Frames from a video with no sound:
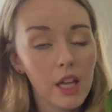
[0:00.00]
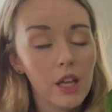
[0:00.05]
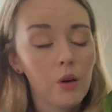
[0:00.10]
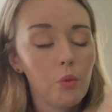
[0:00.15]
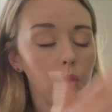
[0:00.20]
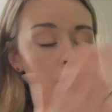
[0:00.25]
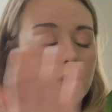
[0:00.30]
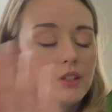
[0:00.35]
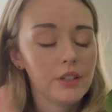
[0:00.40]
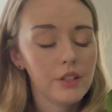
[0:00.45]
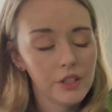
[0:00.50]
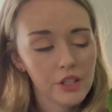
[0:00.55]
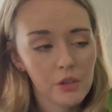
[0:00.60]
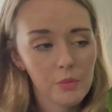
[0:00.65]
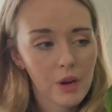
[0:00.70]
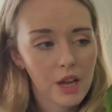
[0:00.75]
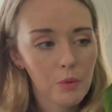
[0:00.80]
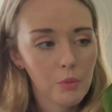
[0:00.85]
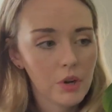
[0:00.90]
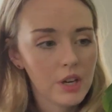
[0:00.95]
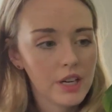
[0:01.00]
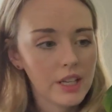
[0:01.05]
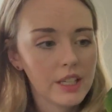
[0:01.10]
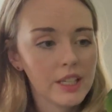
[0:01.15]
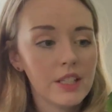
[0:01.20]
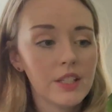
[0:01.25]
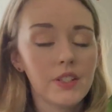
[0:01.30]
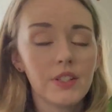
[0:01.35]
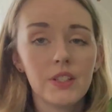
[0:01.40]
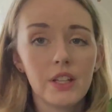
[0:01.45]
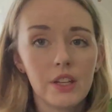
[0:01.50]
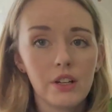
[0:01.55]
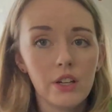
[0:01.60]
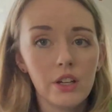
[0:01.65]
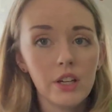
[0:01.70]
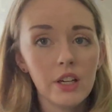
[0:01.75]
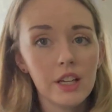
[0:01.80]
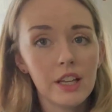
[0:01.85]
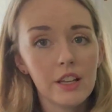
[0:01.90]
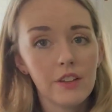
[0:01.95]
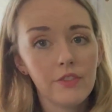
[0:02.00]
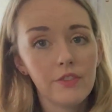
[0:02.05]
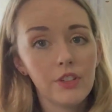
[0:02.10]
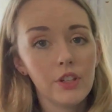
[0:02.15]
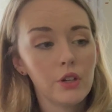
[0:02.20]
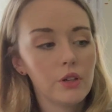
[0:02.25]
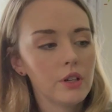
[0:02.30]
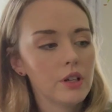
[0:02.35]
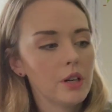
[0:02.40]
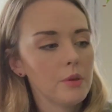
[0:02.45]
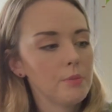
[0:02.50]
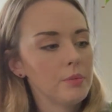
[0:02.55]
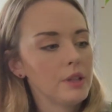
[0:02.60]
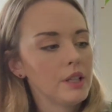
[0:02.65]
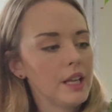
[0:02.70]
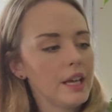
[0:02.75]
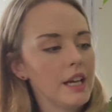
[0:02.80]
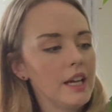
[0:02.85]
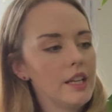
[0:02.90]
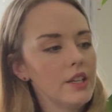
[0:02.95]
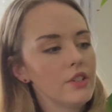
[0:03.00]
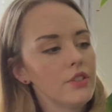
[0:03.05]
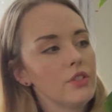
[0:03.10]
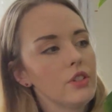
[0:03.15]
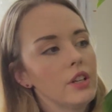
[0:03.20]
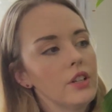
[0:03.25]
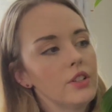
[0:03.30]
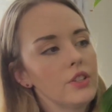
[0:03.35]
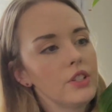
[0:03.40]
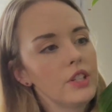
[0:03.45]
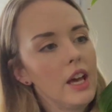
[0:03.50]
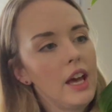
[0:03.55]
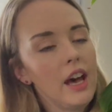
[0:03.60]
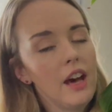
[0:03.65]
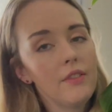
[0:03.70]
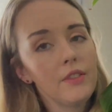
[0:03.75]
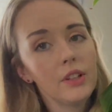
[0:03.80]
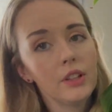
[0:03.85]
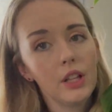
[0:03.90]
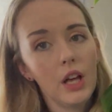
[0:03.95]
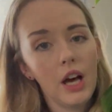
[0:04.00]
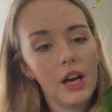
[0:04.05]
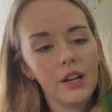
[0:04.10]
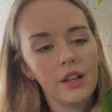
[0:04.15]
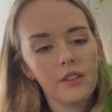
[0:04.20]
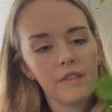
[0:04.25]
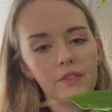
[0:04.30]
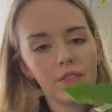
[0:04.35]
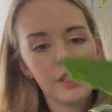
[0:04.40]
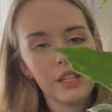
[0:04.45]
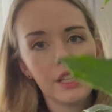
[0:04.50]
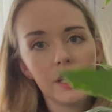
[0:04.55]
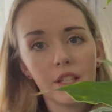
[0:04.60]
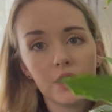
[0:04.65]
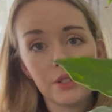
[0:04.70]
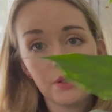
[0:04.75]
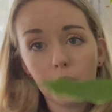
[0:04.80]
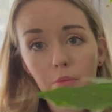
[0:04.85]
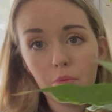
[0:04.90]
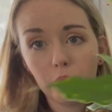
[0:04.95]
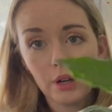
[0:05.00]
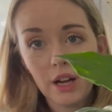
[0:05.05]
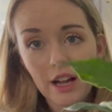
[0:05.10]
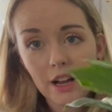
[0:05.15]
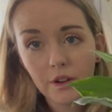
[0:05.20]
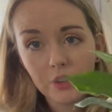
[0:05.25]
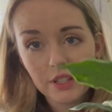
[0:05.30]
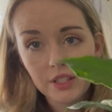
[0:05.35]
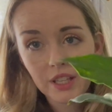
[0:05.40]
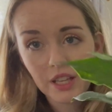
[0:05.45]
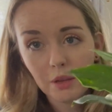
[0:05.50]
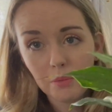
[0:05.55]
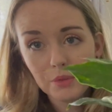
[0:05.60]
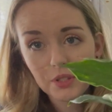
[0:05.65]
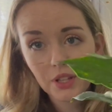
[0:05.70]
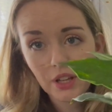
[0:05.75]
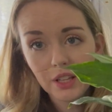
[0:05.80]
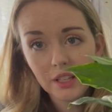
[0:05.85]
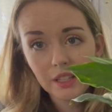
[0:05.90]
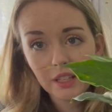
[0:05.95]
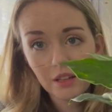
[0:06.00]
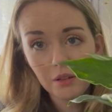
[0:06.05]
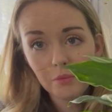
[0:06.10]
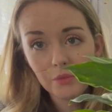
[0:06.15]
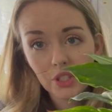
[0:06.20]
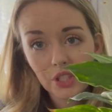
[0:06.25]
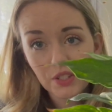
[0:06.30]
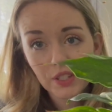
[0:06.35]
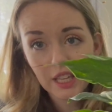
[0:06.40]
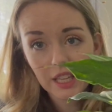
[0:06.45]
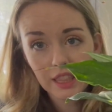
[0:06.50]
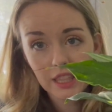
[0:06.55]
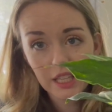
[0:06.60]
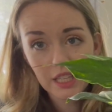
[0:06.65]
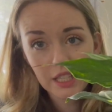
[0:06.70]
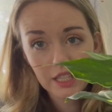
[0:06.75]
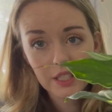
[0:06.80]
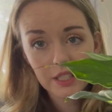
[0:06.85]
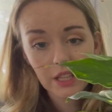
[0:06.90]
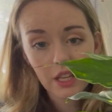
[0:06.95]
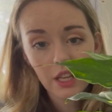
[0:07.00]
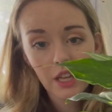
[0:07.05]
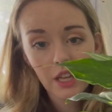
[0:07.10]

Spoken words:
One thing you might want to consider, if your plant starts to have a lot of these brown tips on them, just like this,